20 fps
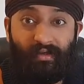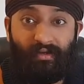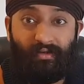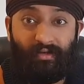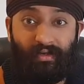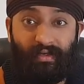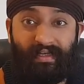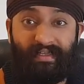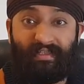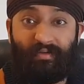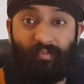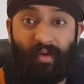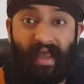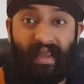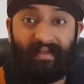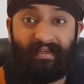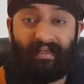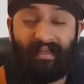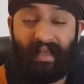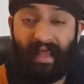you need to pay
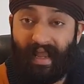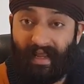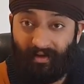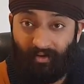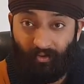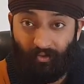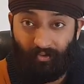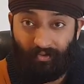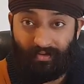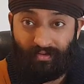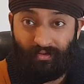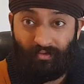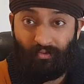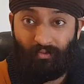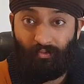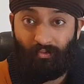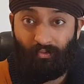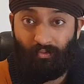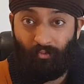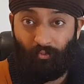the landlord
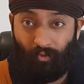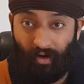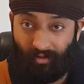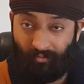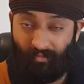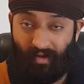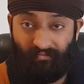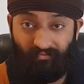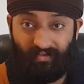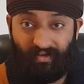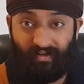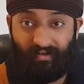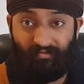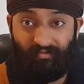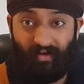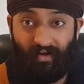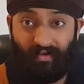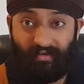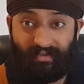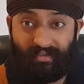1 month in
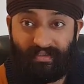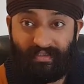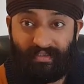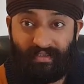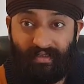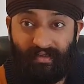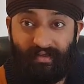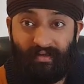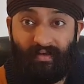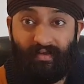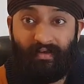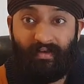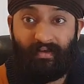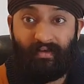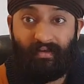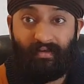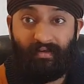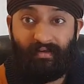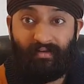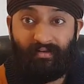advance,
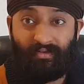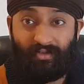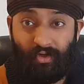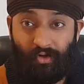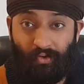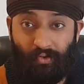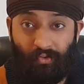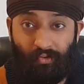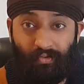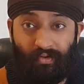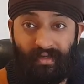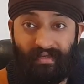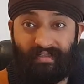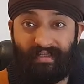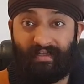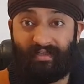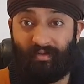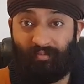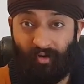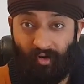2 is a
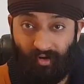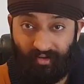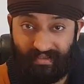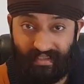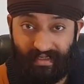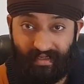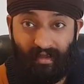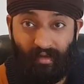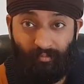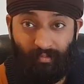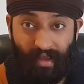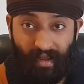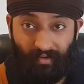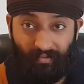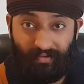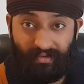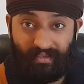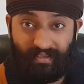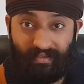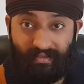deposit
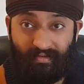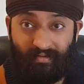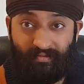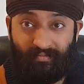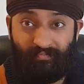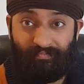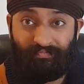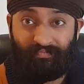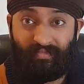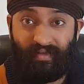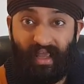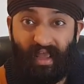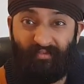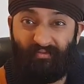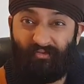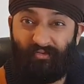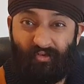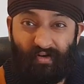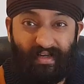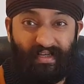amount, and
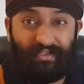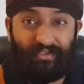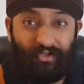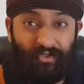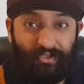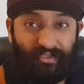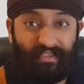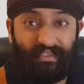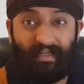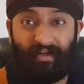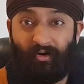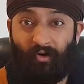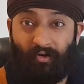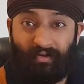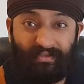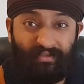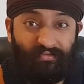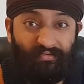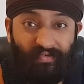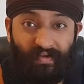3 is usually the
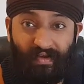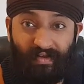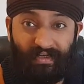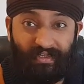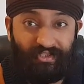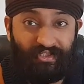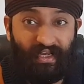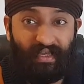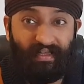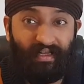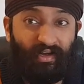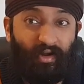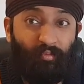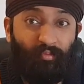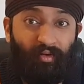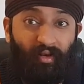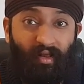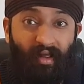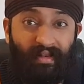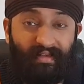cost of furniture and the
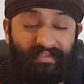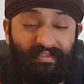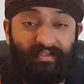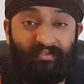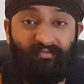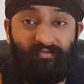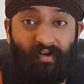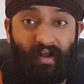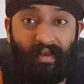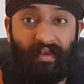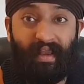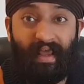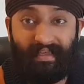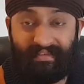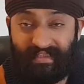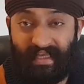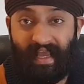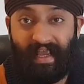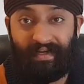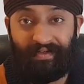compliance to run as
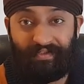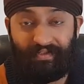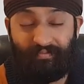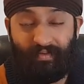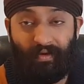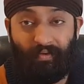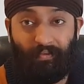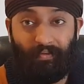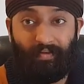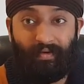a HMO.